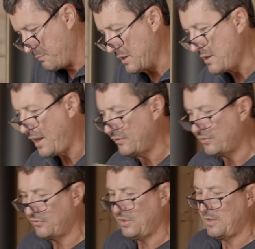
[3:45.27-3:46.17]
Be nice
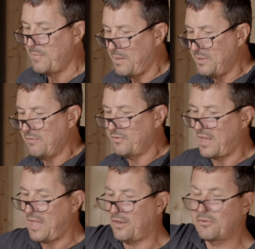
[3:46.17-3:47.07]
to see maybe even a
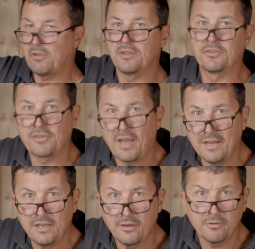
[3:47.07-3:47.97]
handle on the
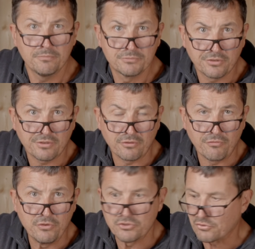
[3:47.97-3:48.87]
side here, just as a
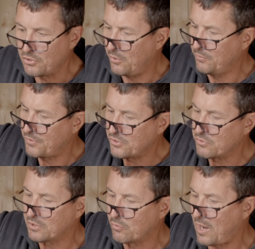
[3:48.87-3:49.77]
future note that you
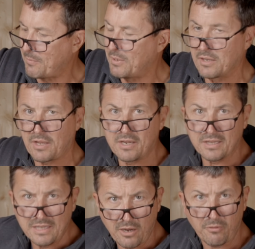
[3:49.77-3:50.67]
could grab it and kind
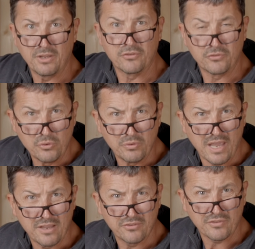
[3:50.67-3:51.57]
of carry it
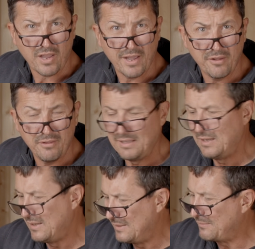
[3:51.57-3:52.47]
suitcase style.
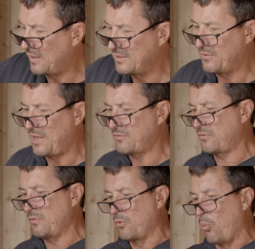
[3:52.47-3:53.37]
Uh, you know,
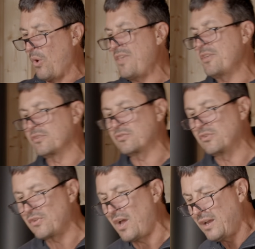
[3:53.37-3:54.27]
that's the way that it's
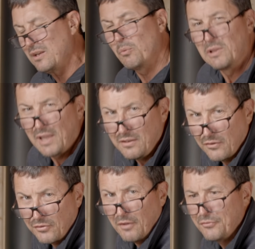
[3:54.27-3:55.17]
designed, it would lend
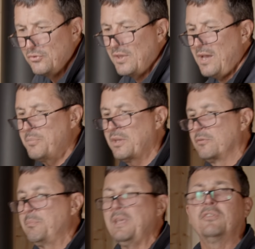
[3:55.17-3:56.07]
itself to that
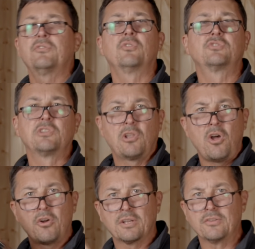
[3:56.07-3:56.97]
because being so
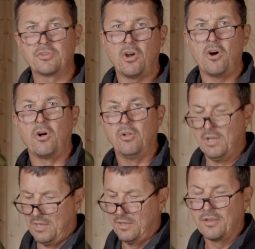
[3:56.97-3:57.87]
long and tall,
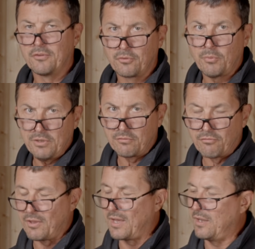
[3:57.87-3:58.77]
and there's a reason
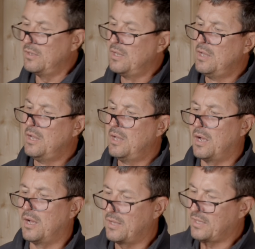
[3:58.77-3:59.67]
for that,
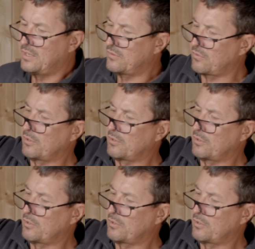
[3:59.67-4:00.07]
uh, it is a